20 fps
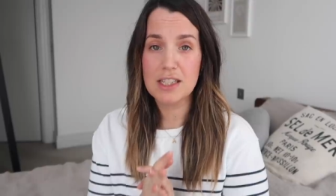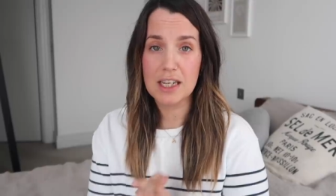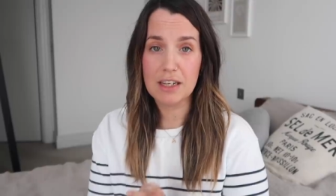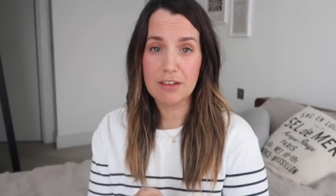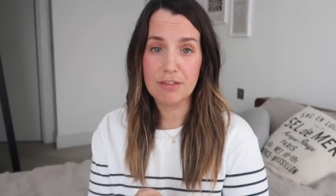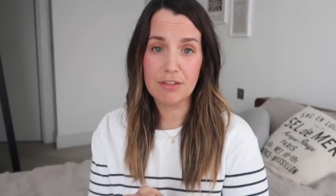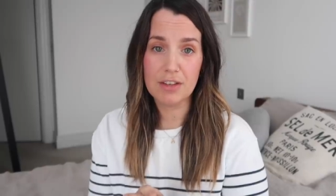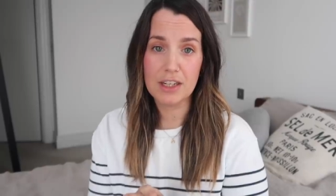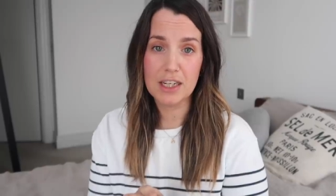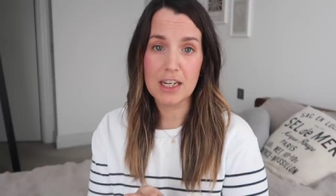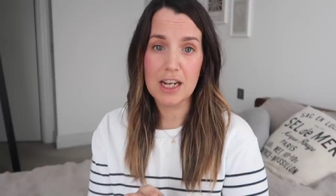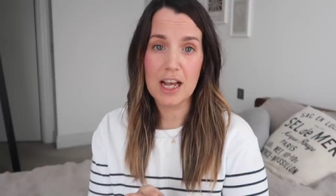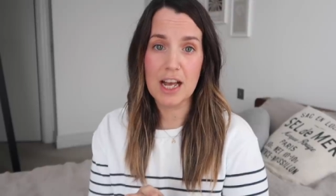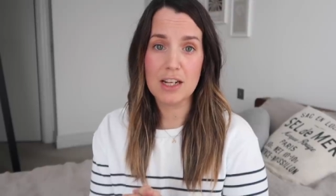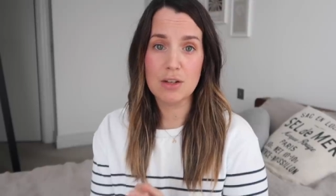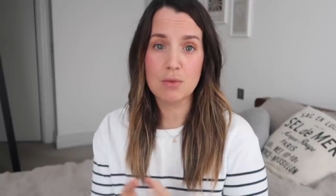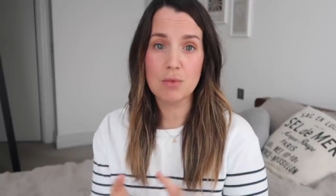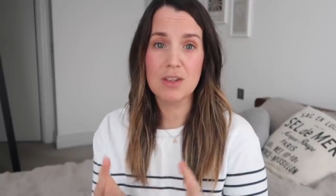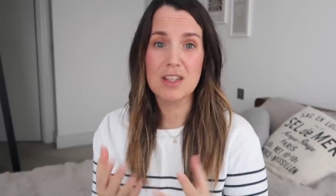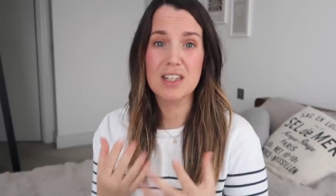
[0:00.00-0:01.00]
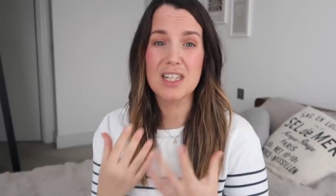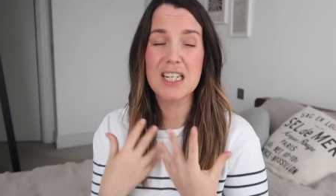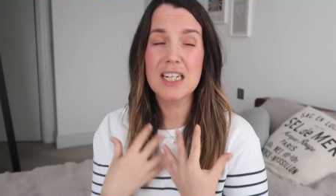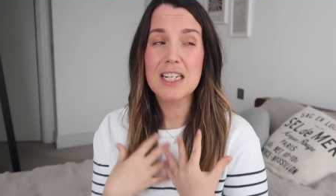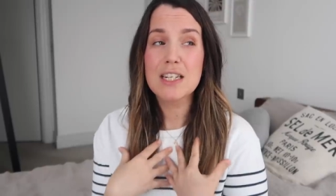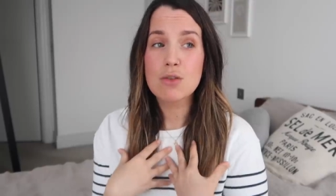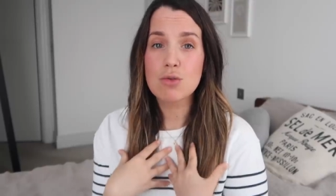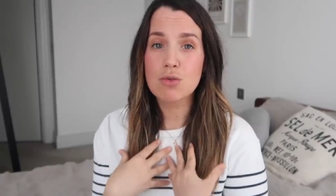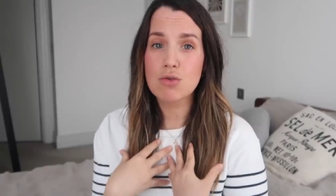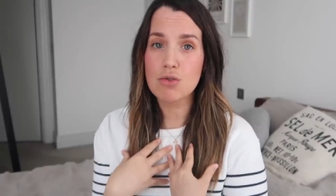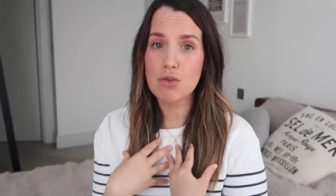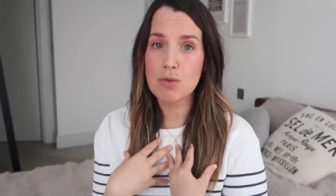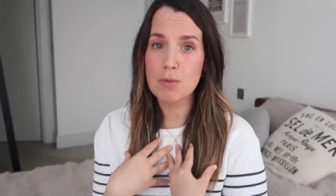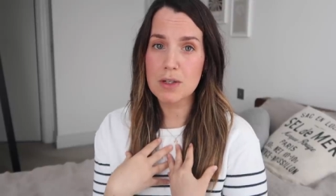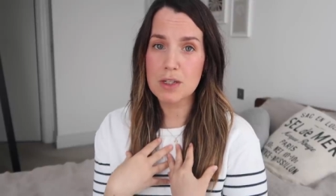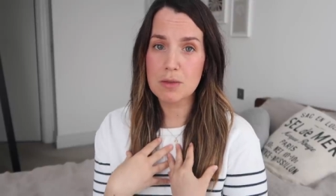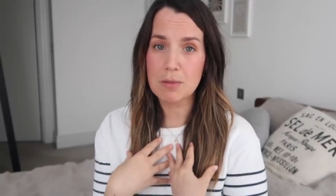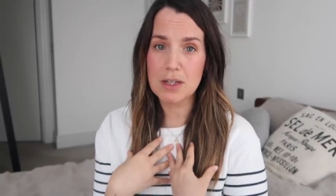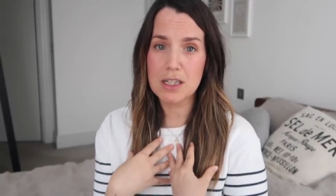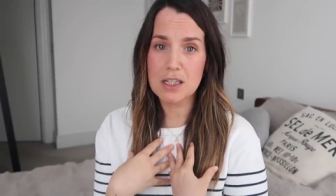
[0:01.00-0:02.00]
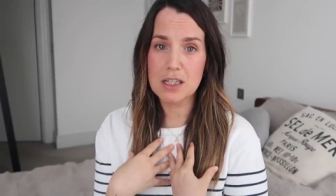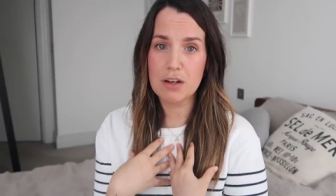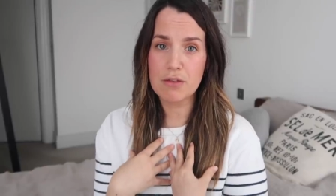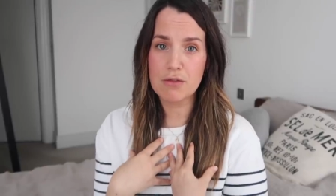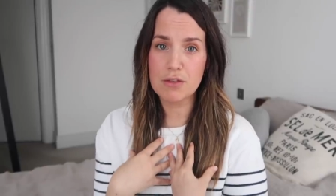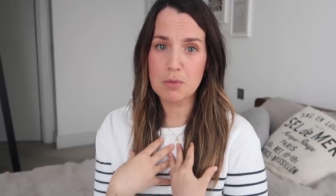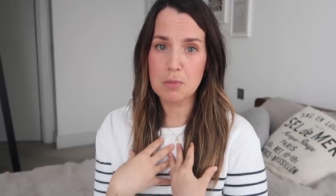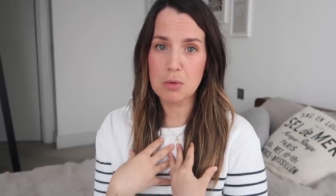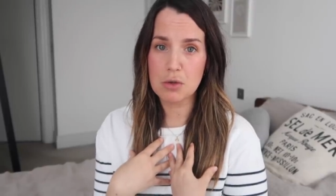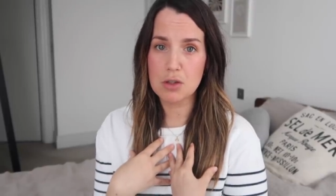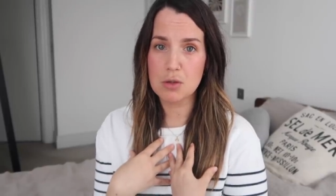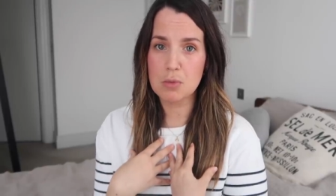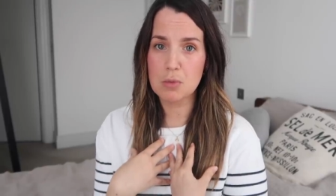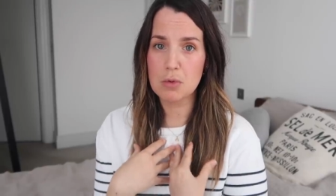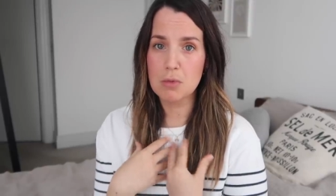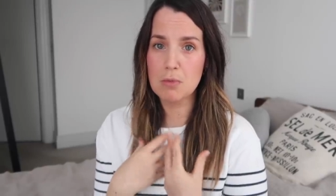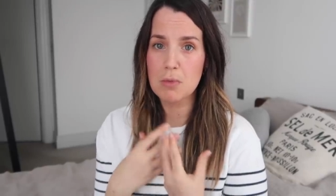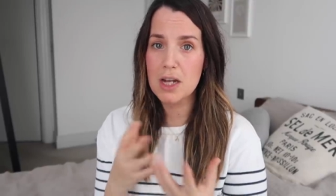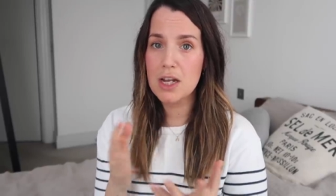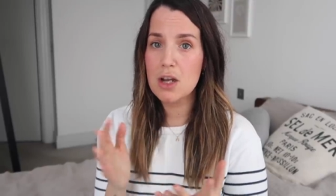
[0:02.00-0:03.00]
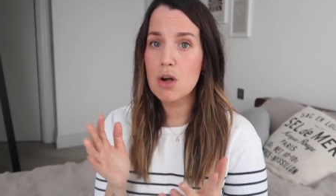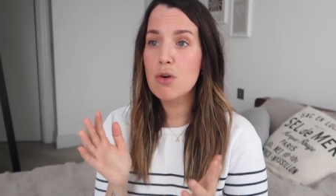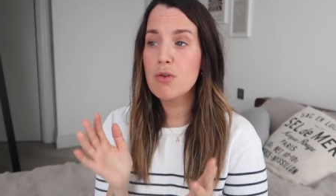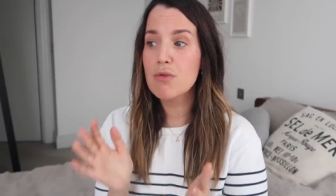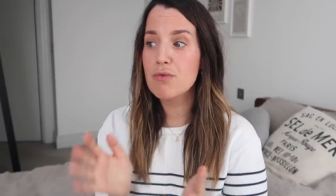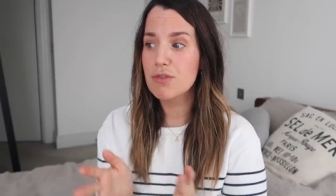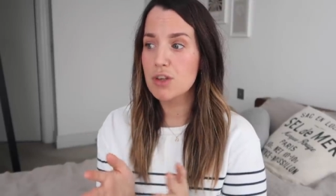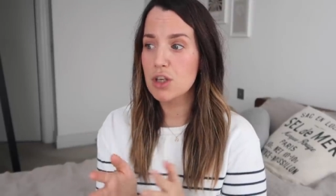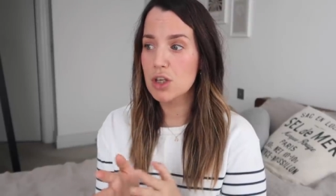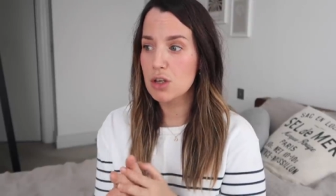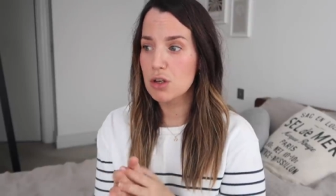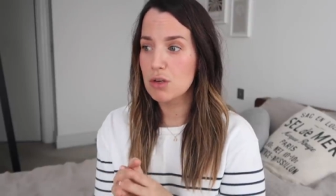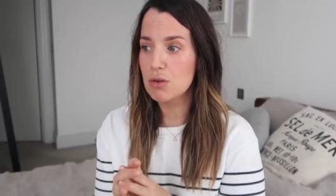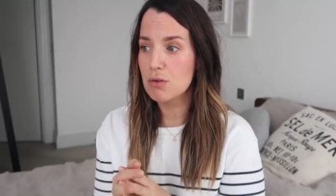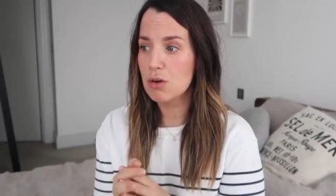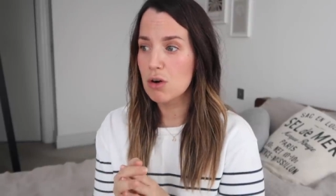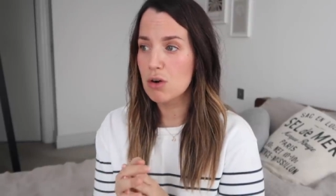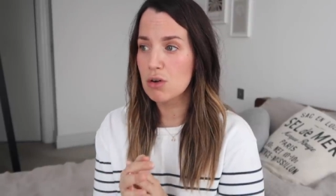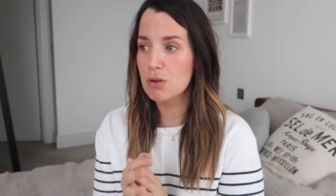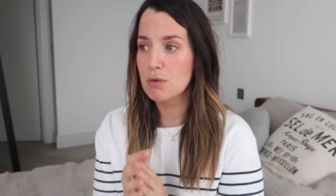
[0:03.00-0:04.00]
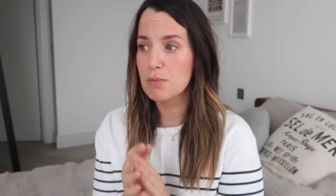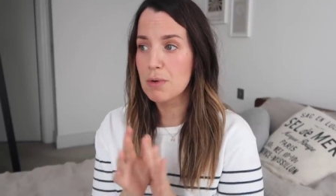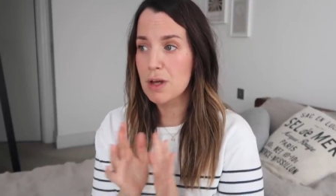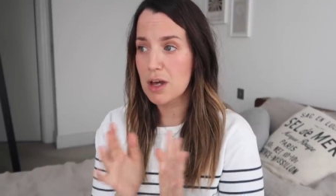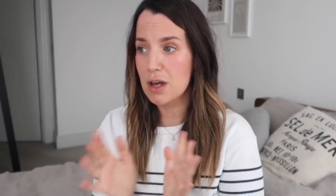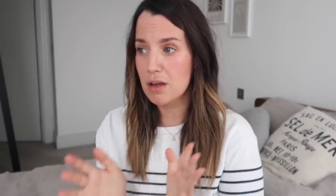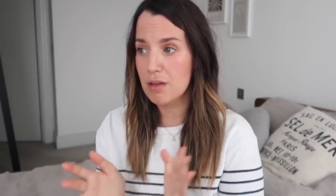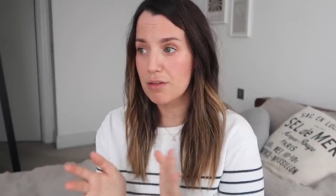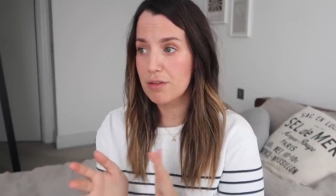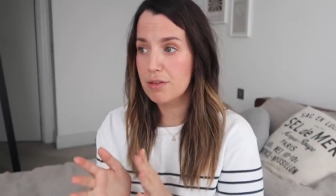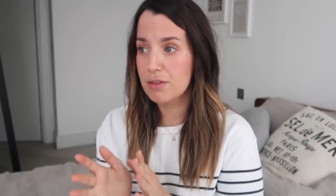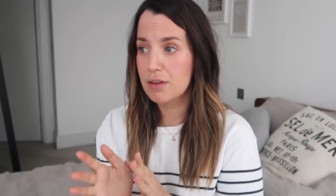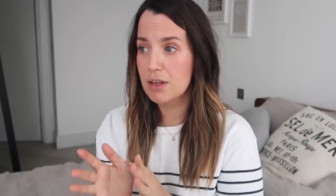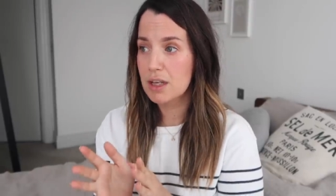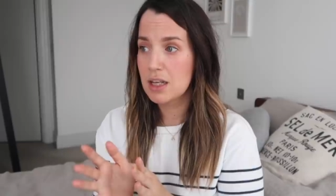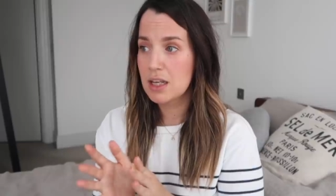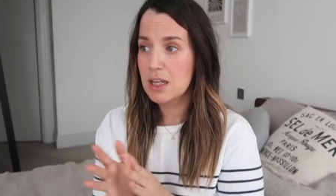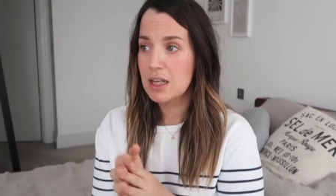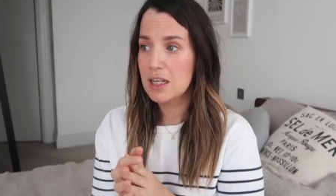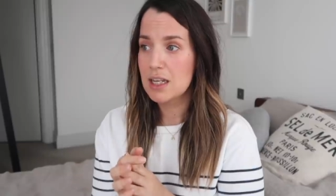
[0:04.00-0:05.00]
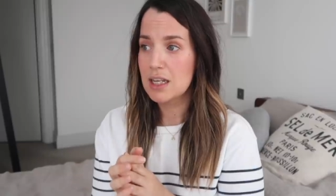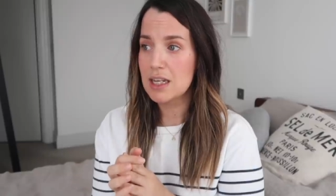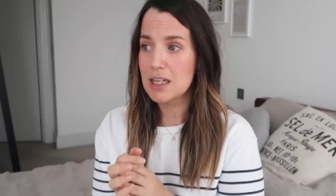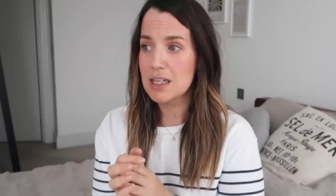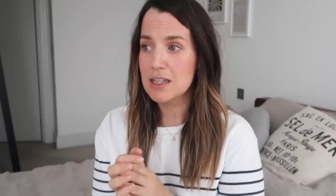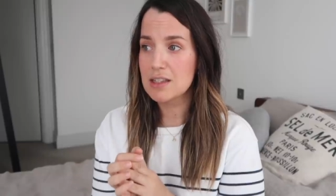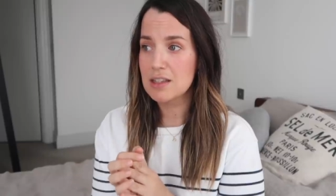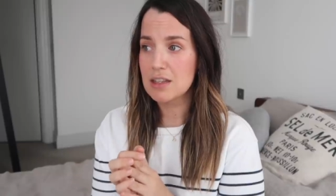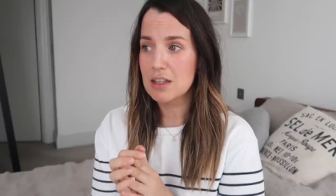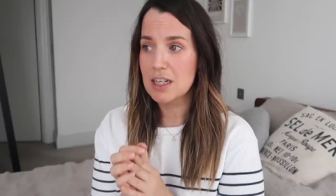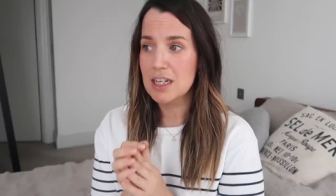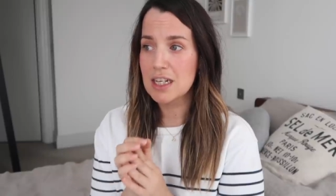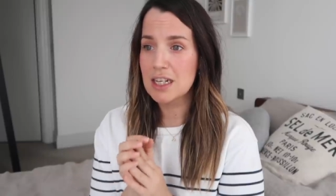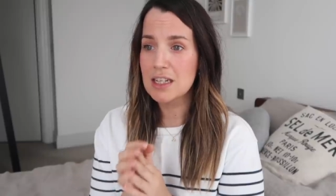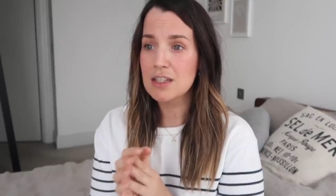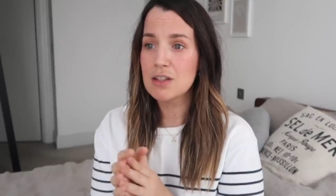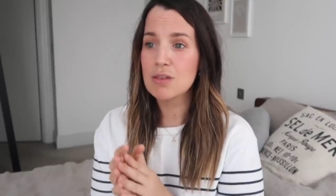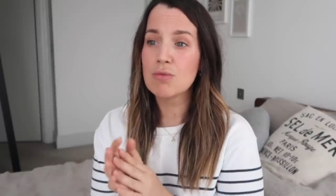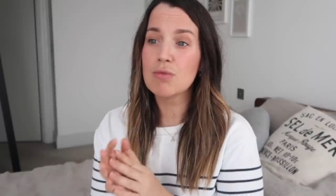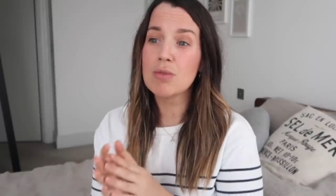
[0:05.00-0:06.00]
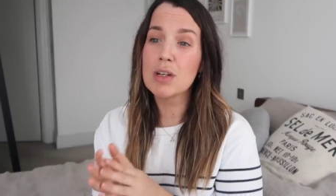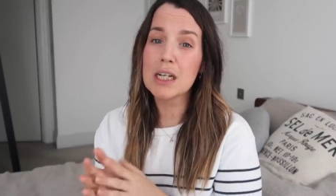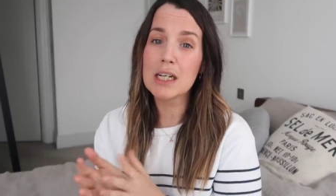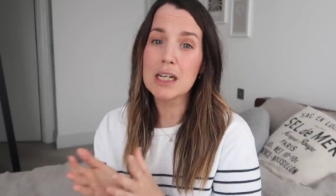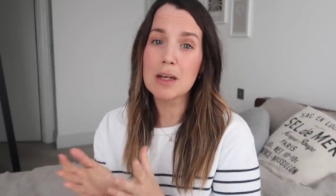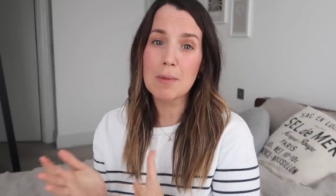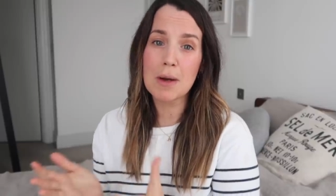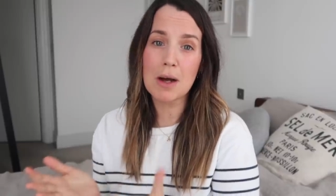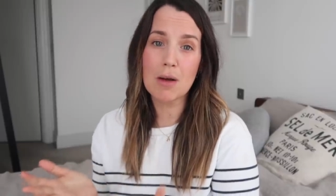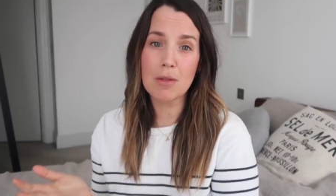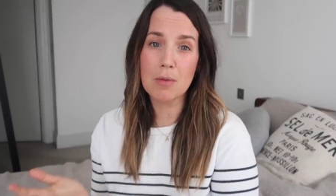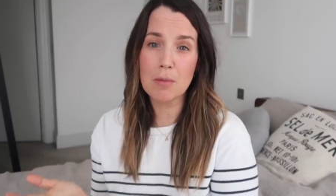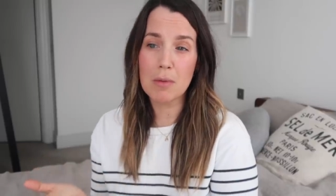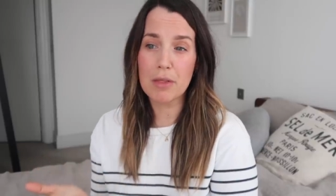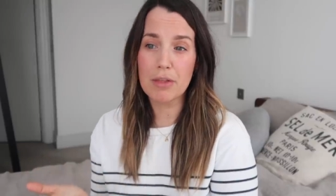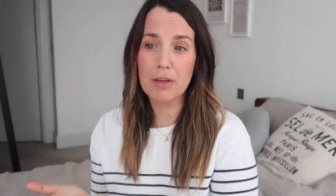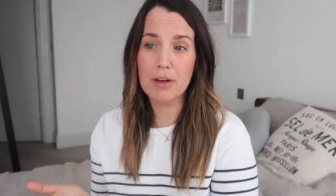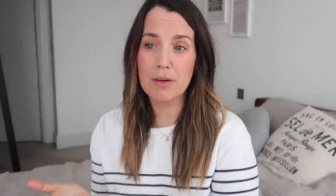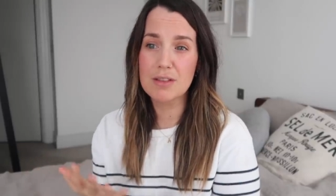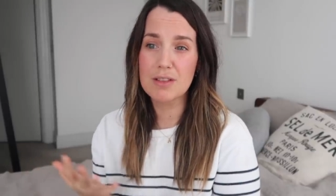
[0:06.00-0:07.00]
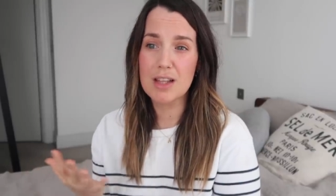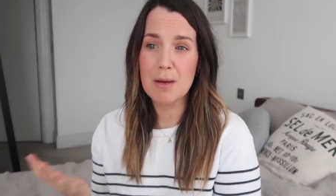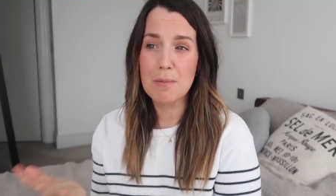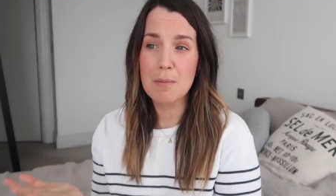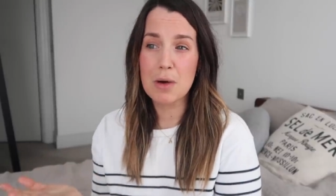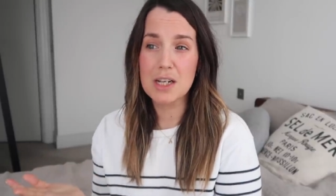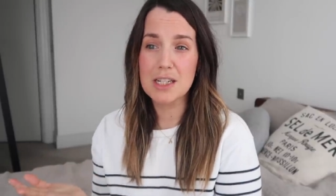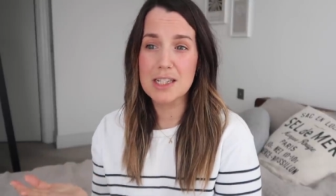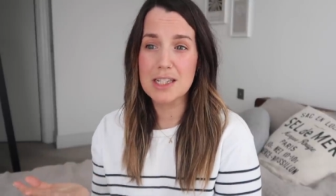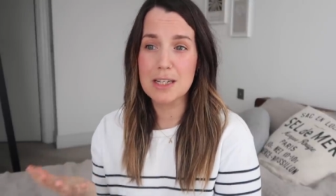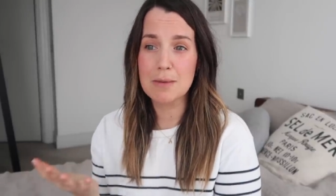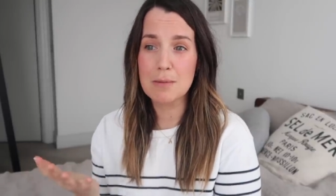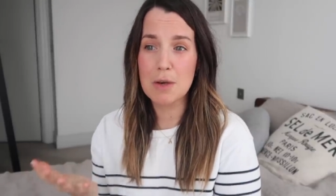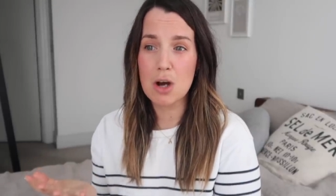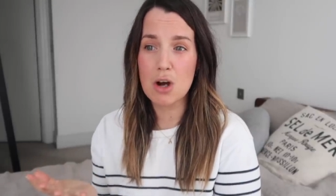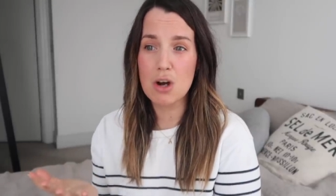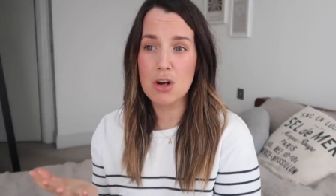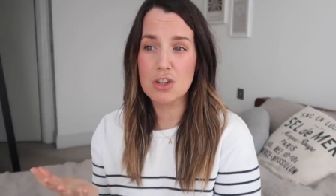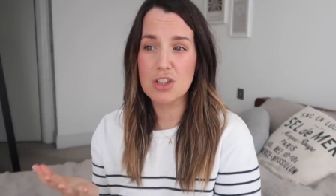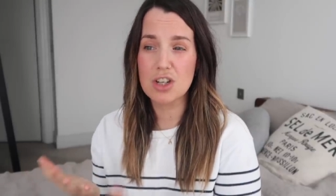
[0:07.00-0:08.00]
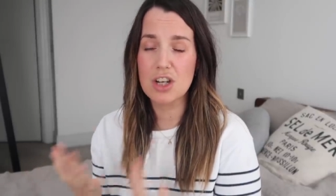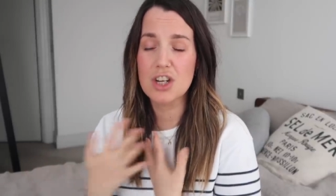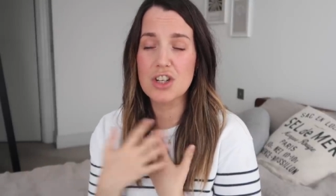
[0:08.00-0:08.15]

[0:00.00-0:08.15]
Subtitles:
safely and with as little trauma to myself as possible. My whole view on birth is that it isn't really about the mother. That might seem harsh.